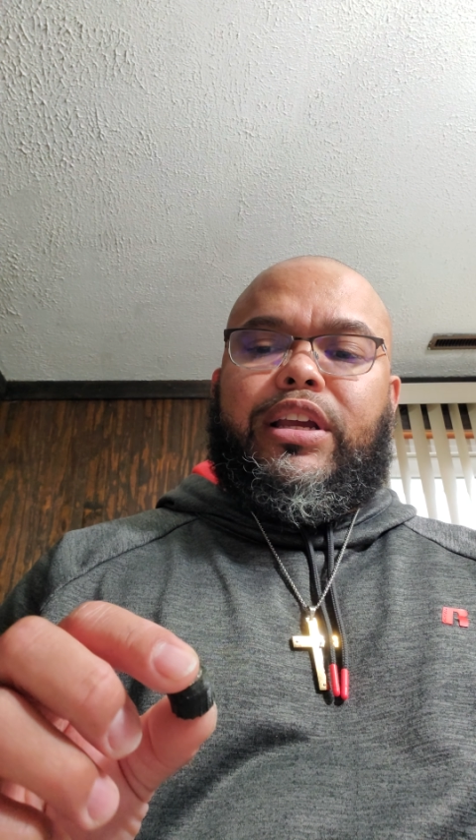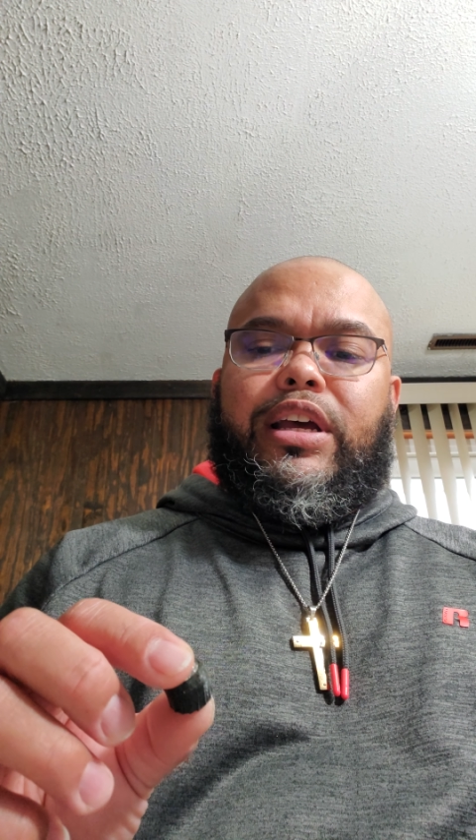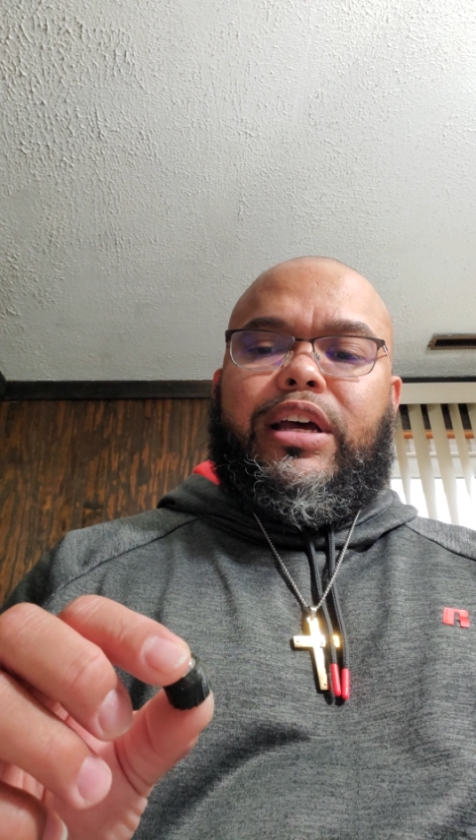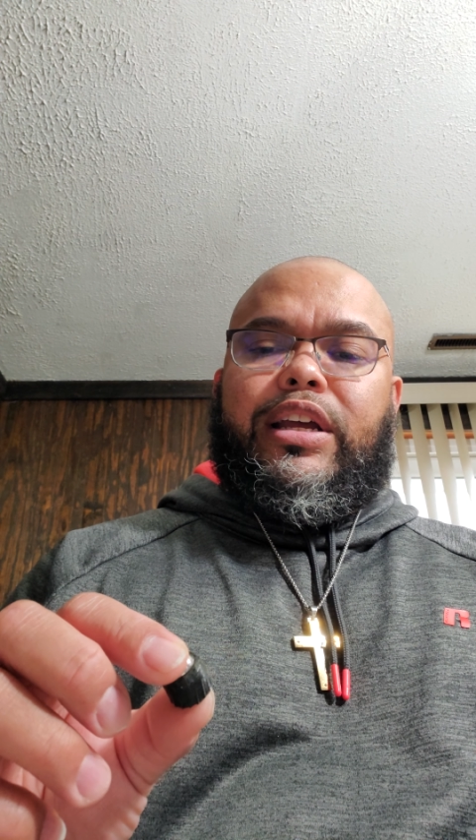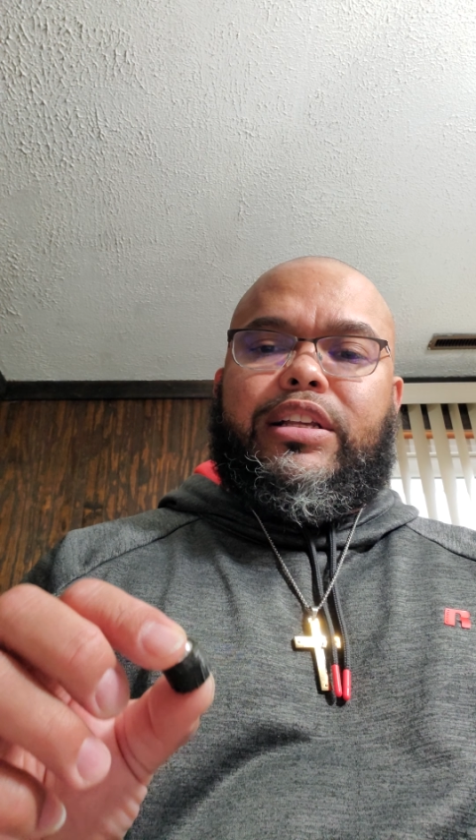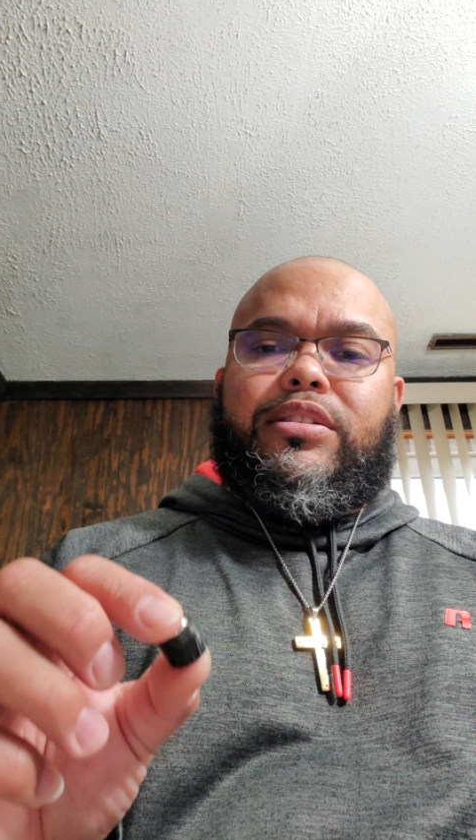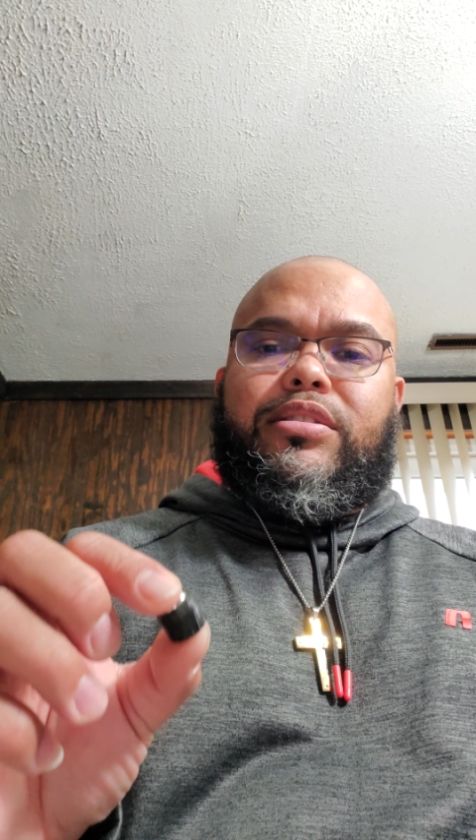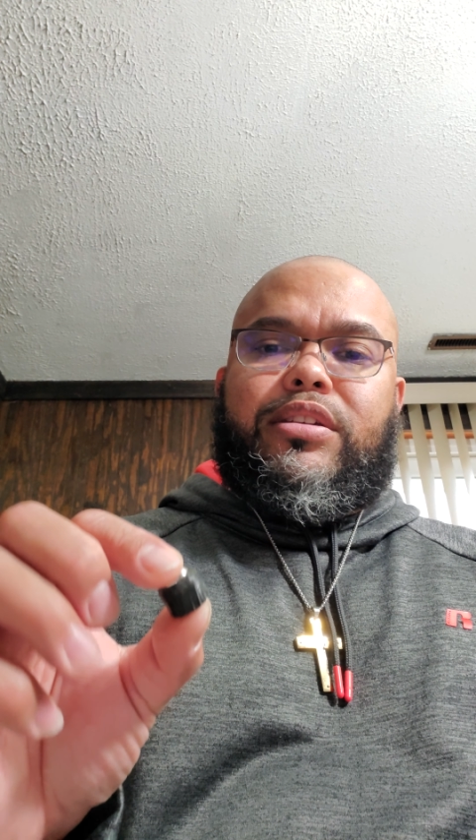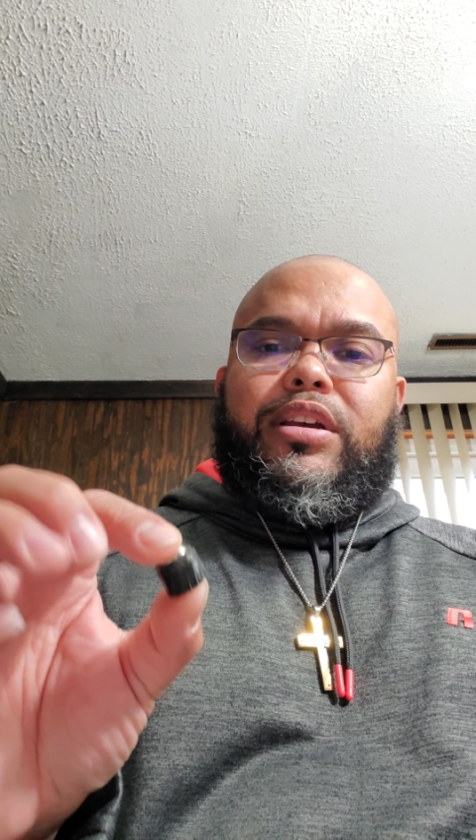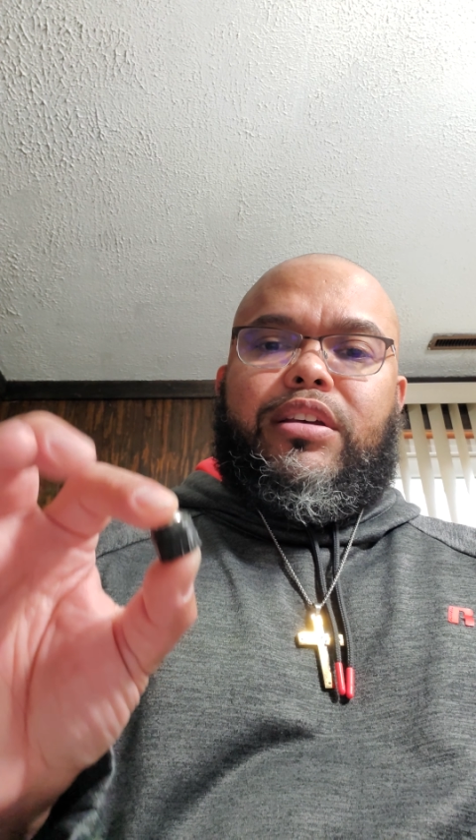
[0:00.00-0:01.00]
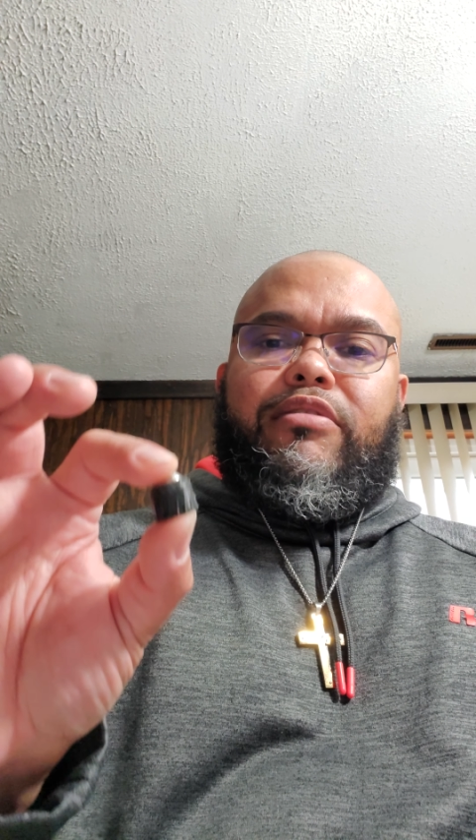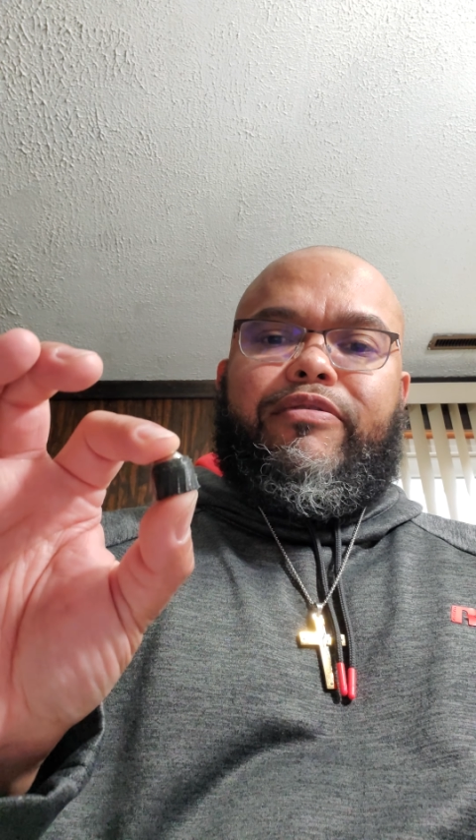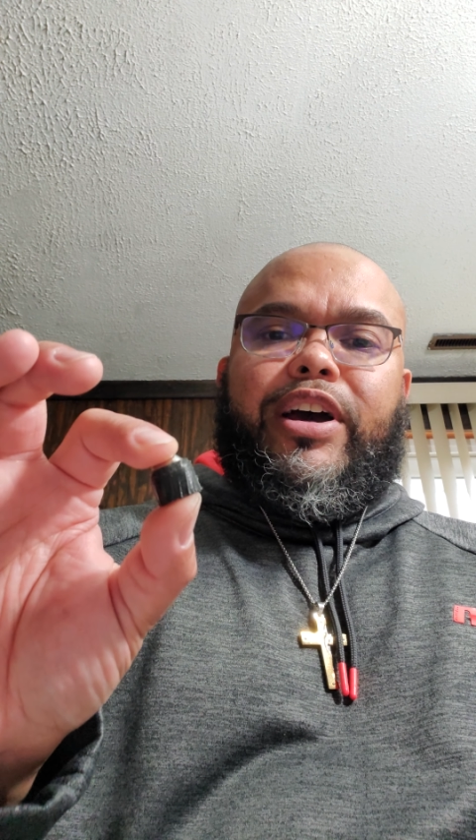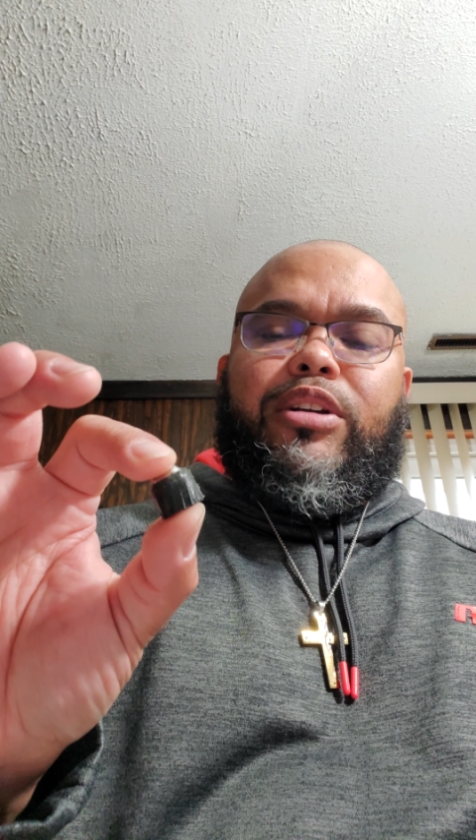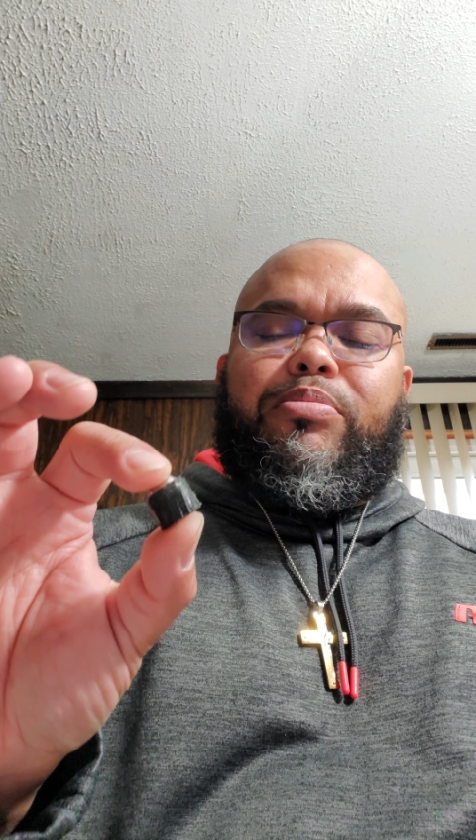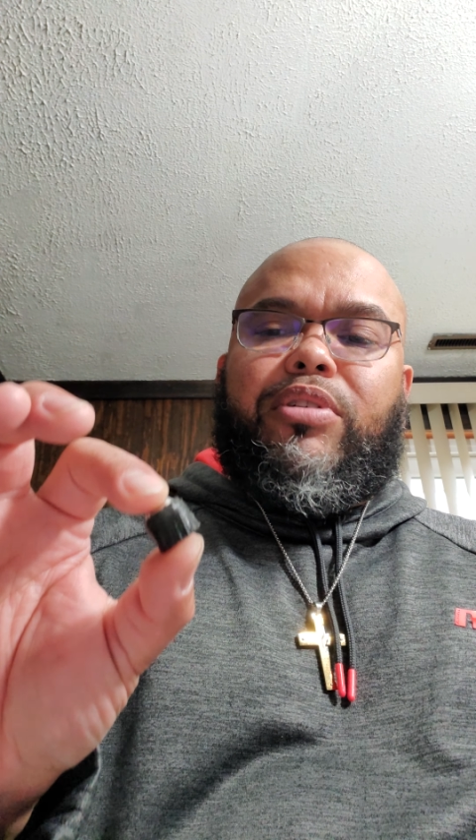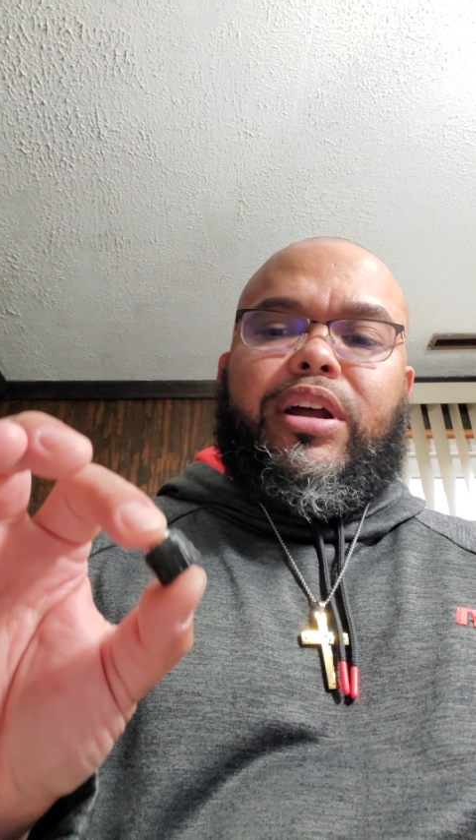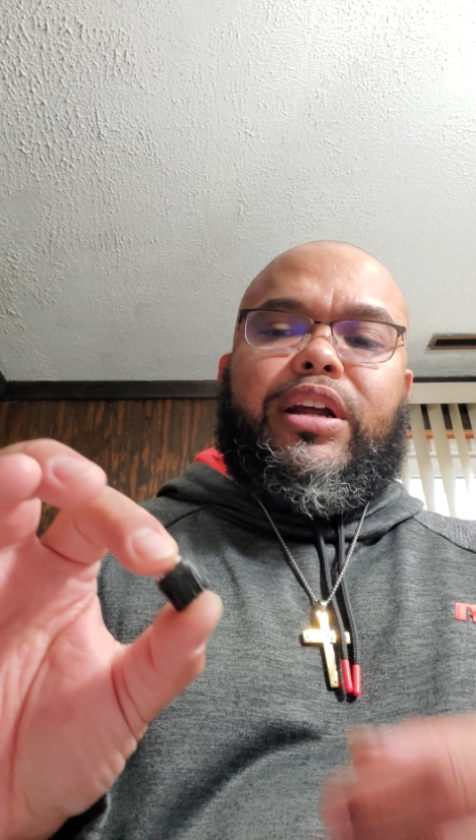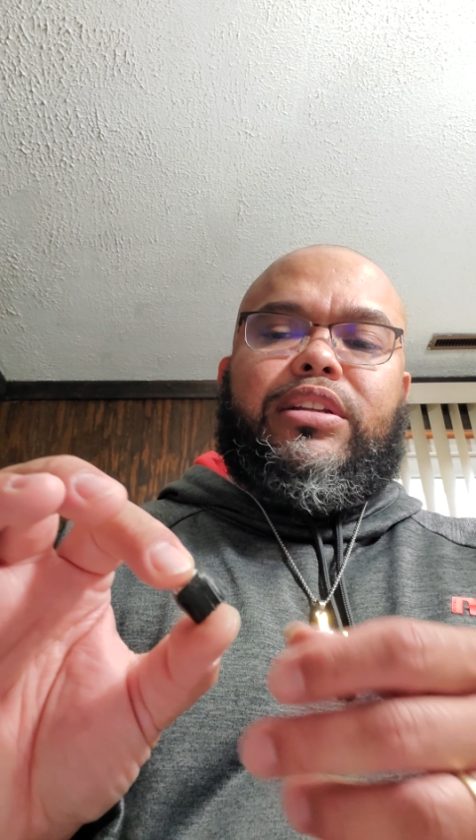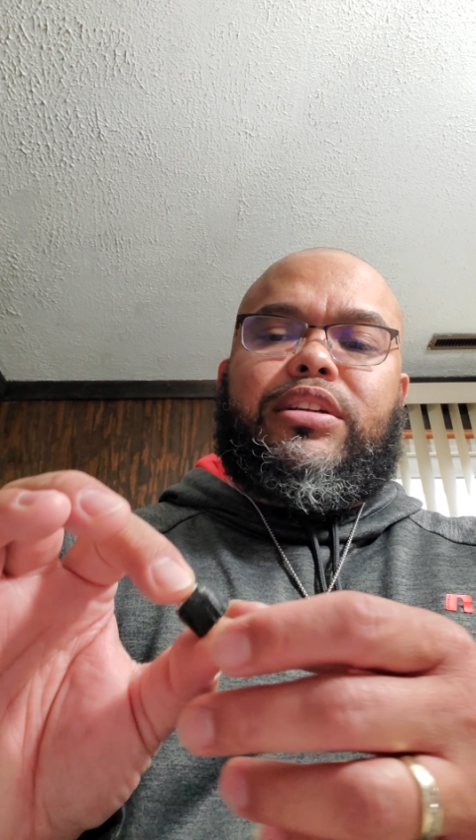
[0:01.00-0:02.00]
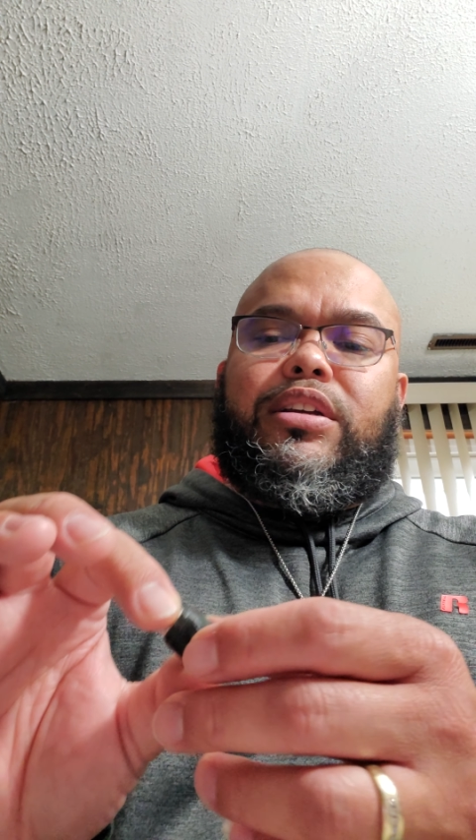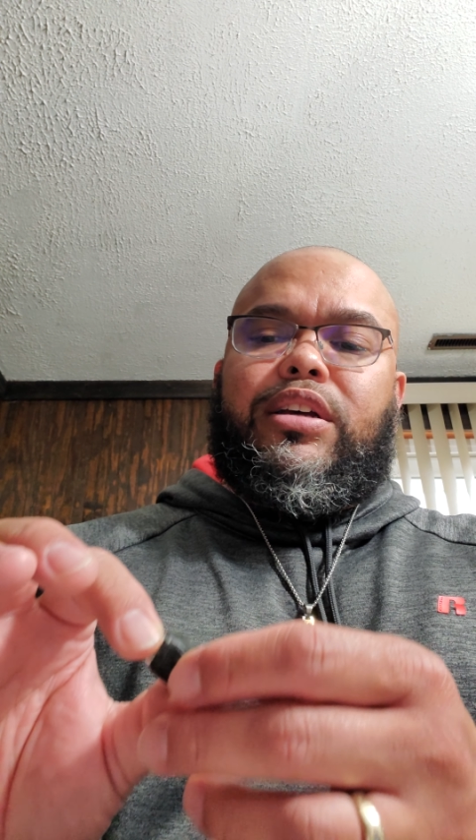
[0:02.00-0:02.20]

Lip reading: his final product